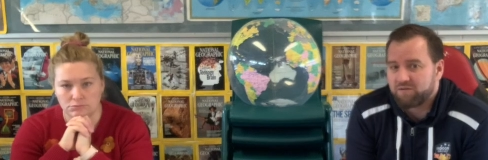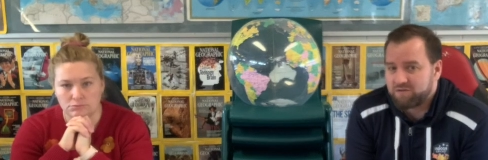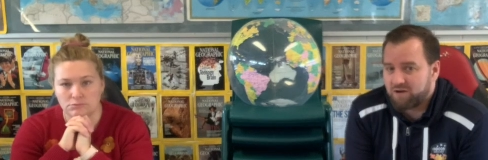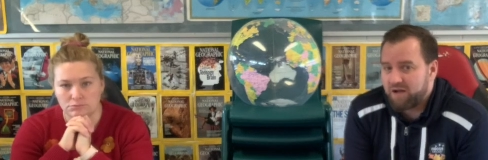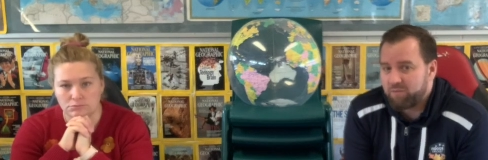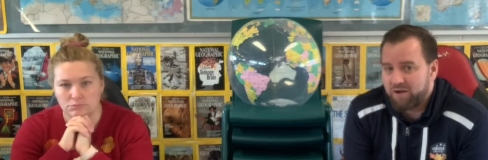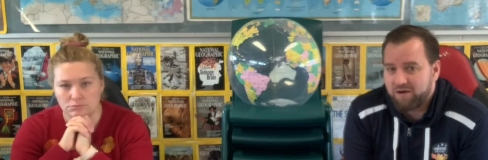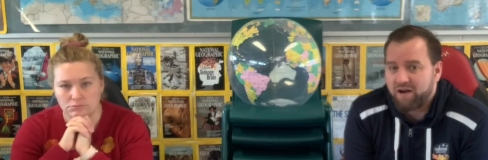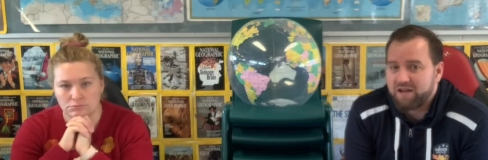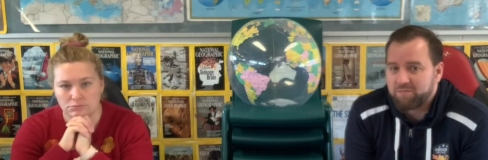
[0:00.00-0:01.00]
Speaker 1: your diet by
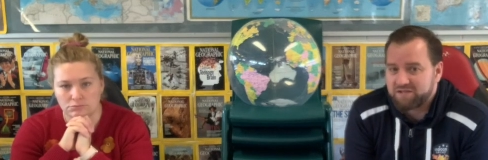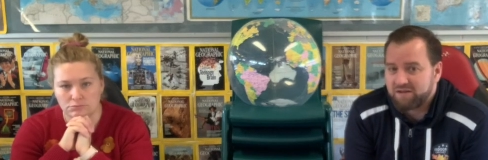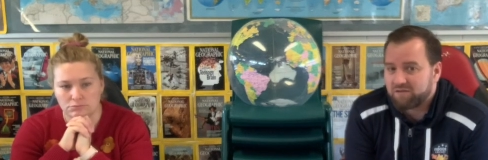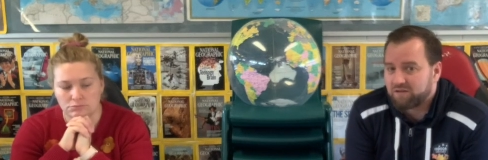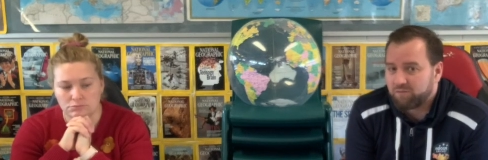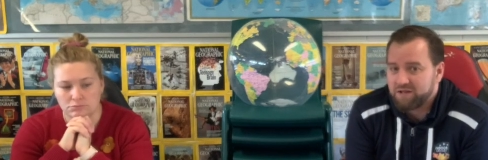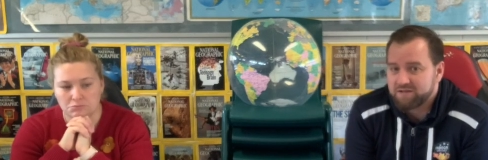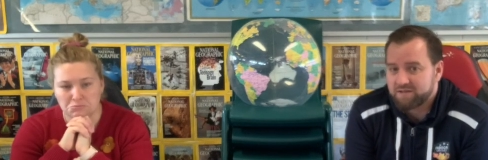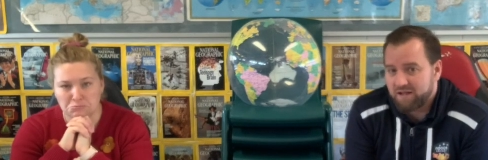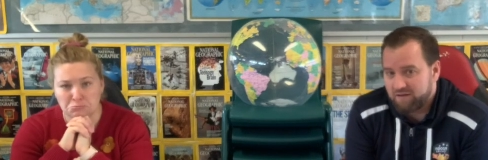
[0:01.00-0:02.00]
90% all at
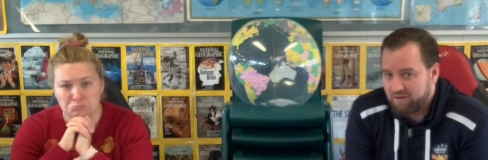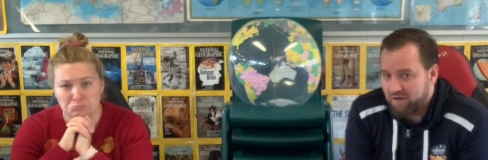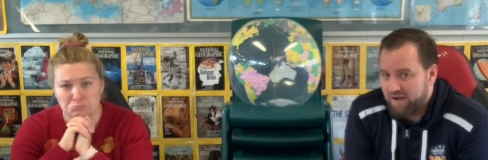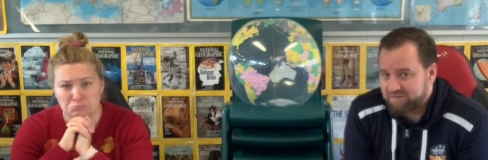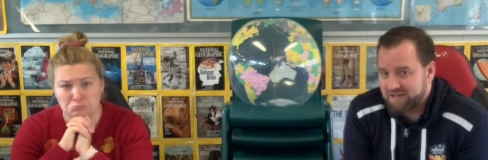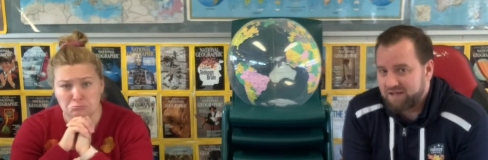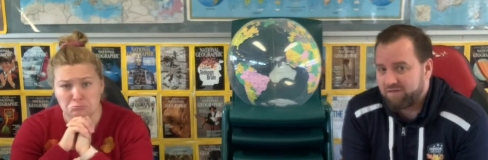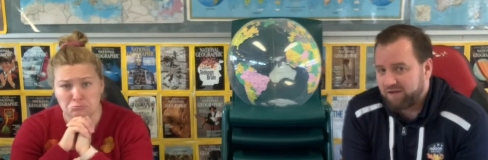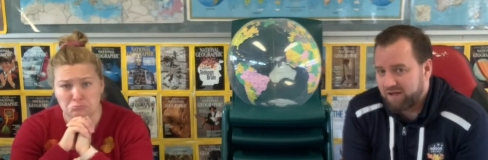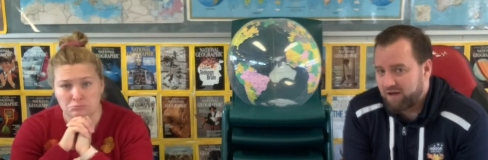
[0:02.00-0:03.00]
once, then you'd have
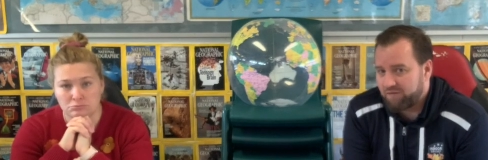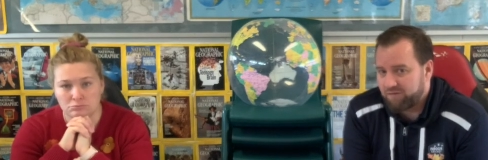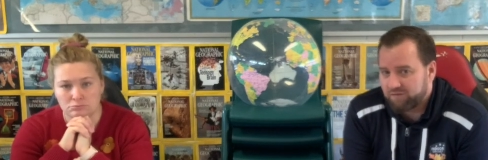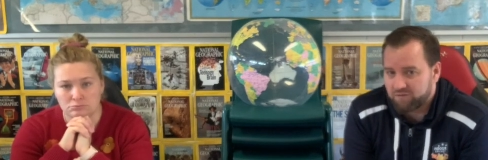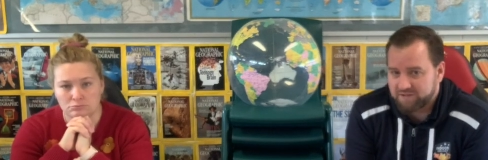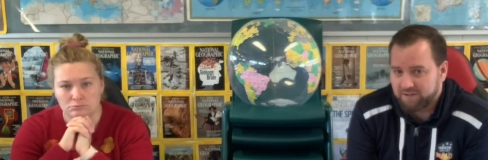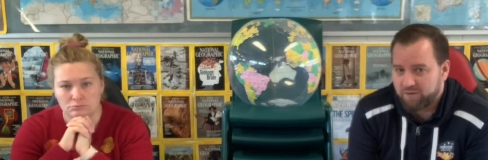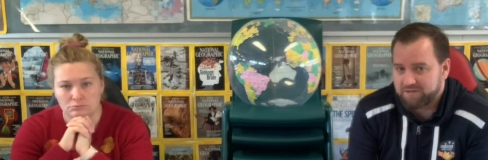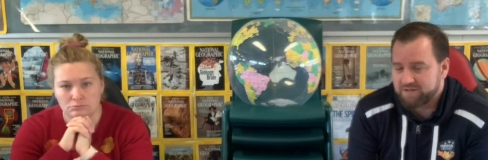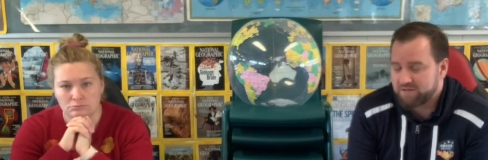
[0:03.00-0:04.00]
significant health
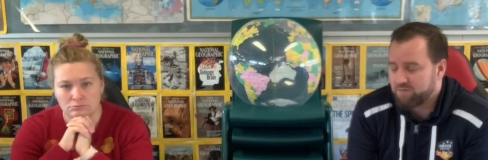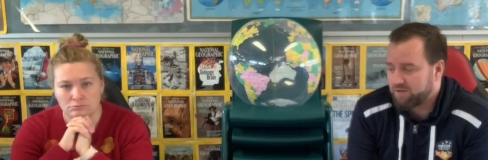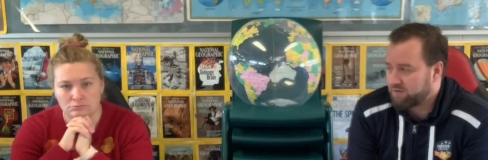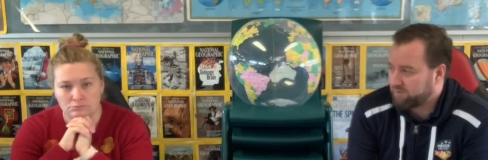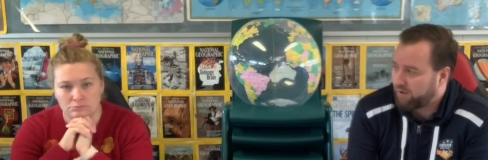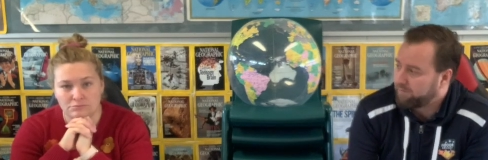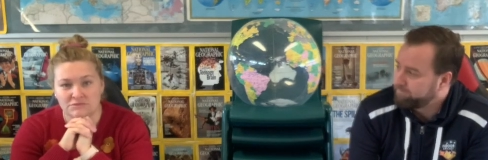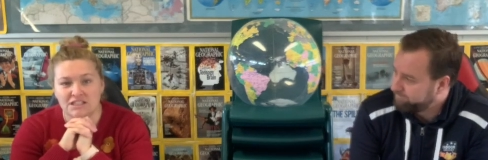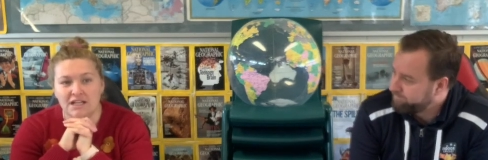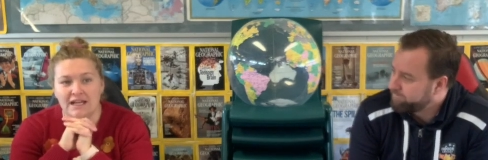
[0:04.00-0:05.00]
consequences too in the long run.
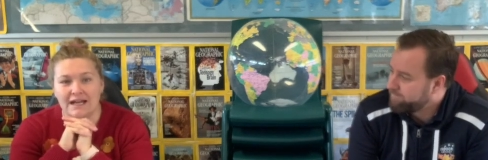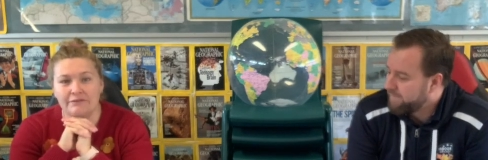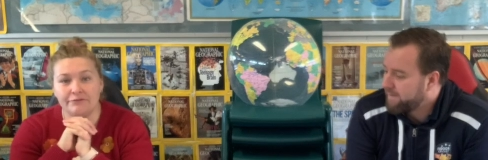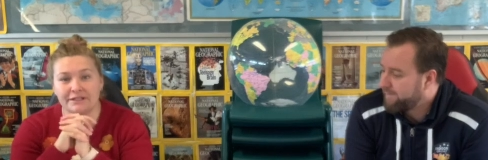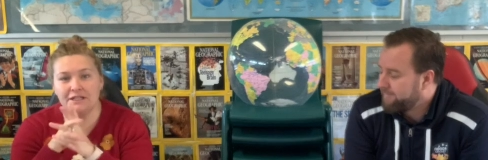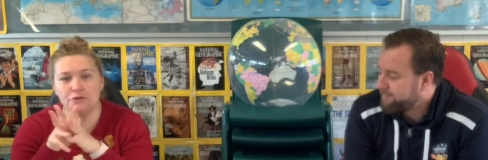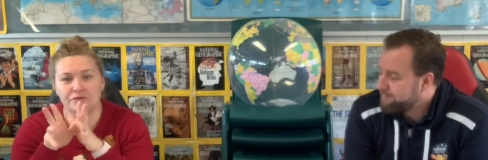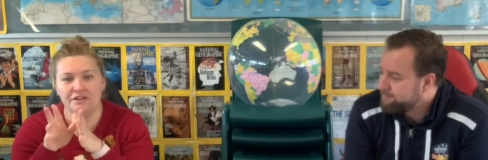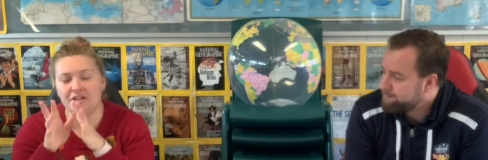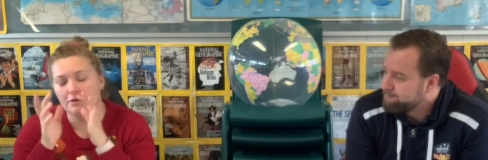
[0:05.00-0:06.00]
Speaker 2: A uh, really
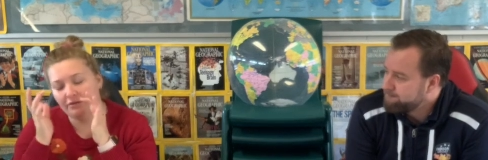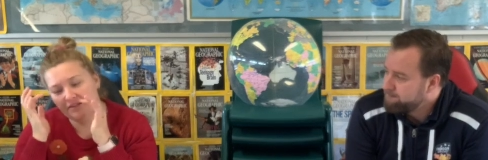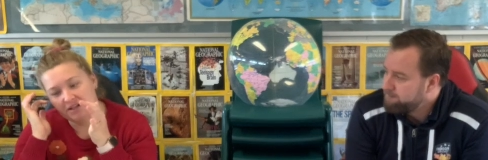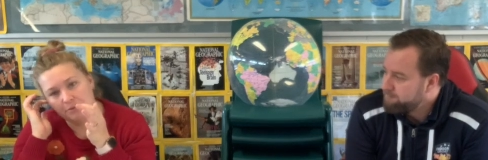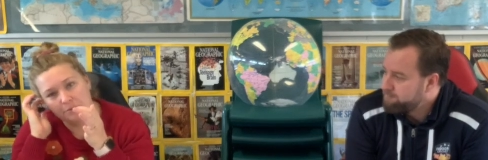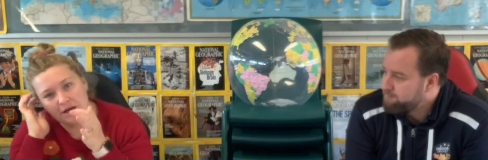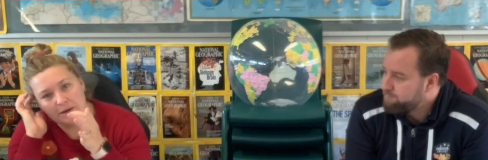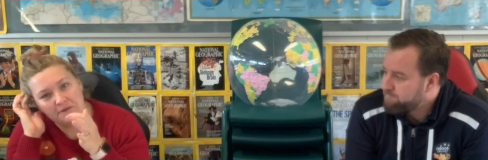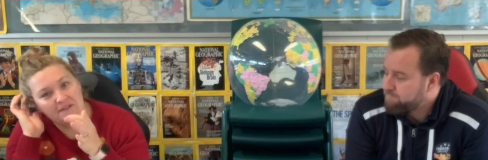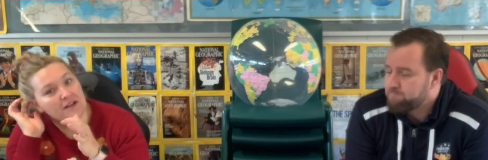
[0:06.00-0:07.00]
cool video that
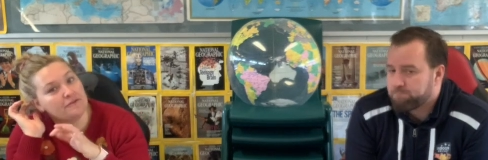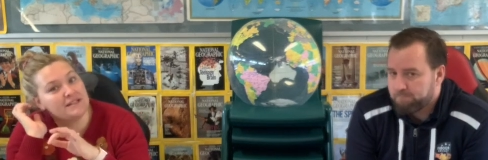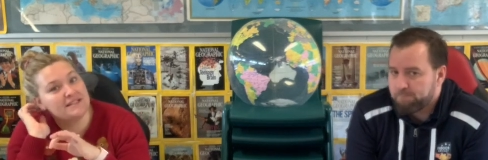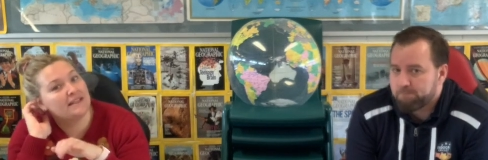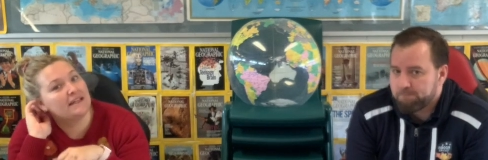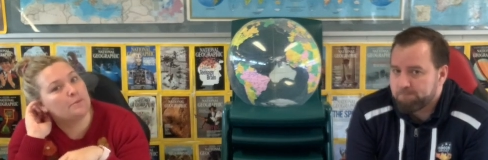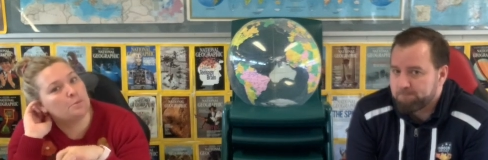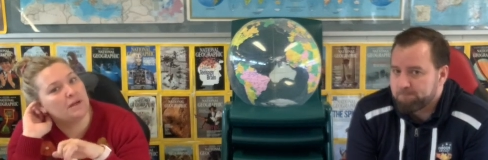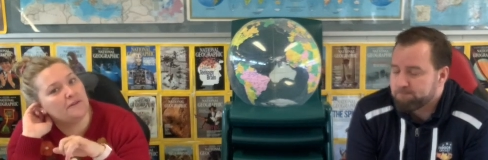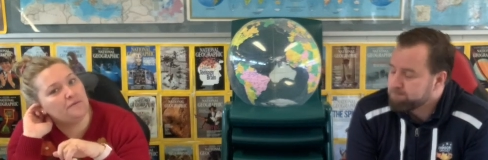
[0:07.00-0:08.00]
uh, we found recently,
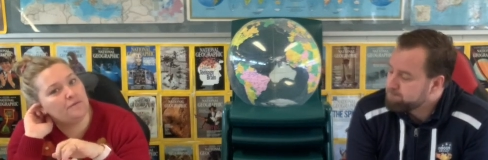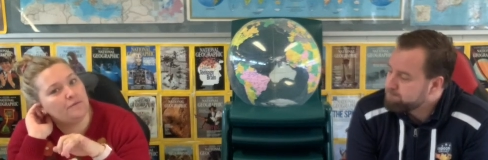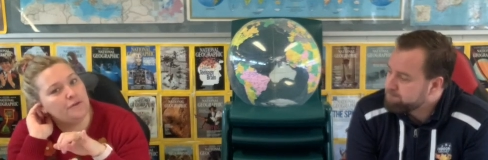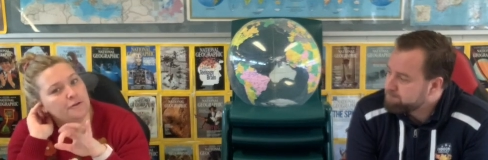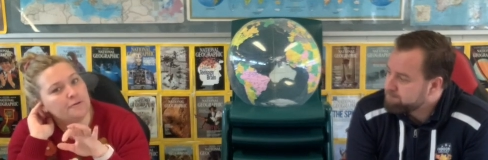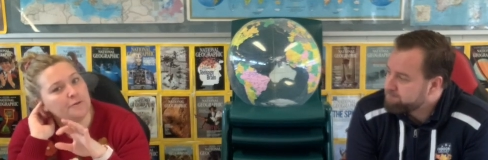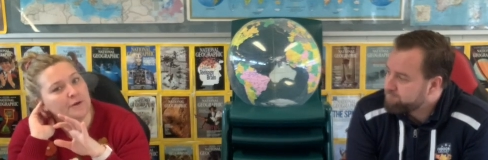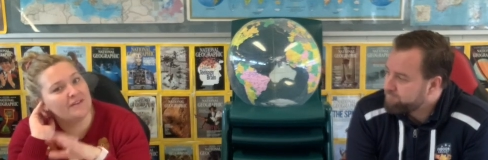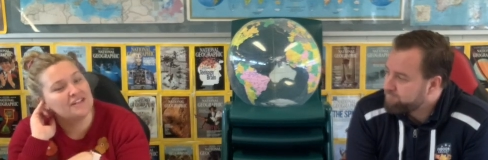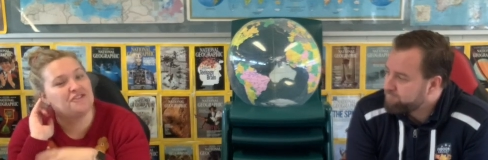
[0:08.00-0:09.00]
and mm. if you're
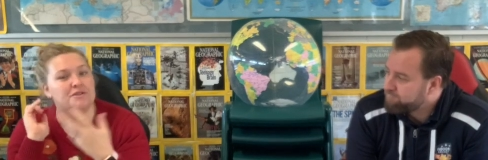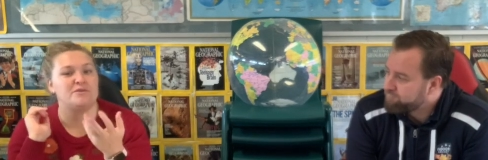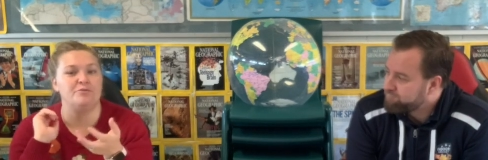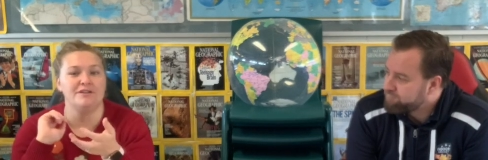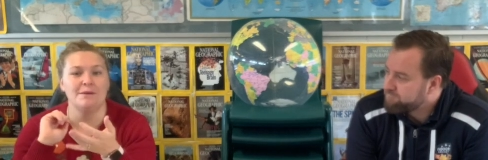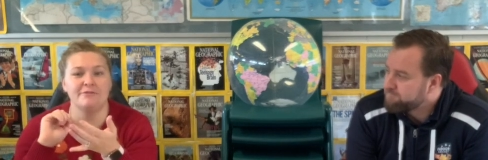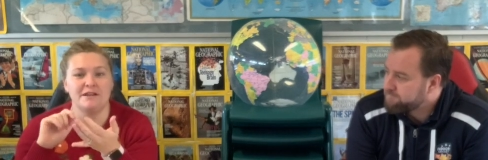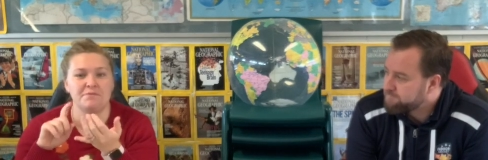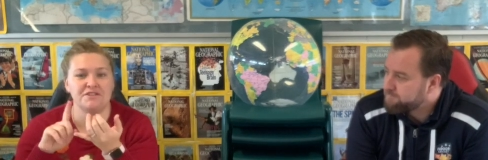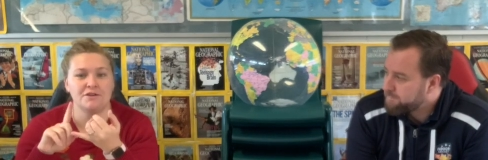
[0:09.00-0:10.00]
one of our students, we put it up
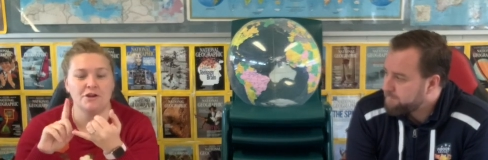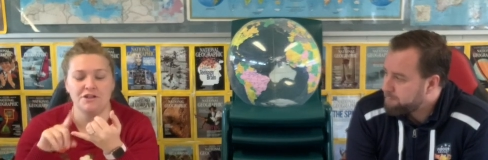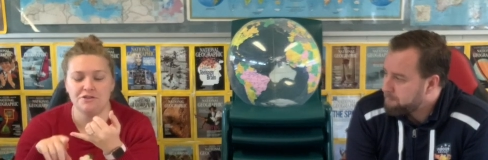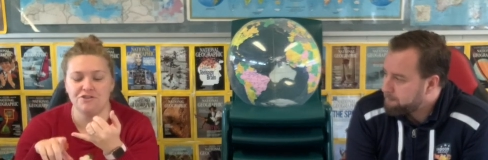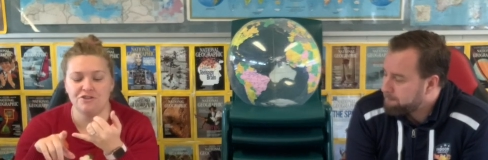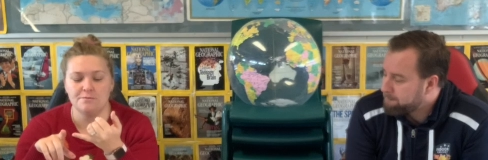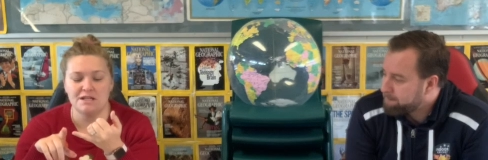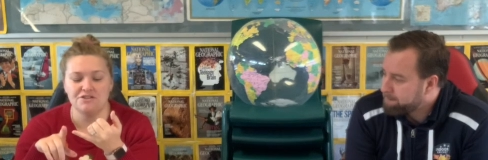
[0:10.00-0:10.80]
already, but just go to YouTube and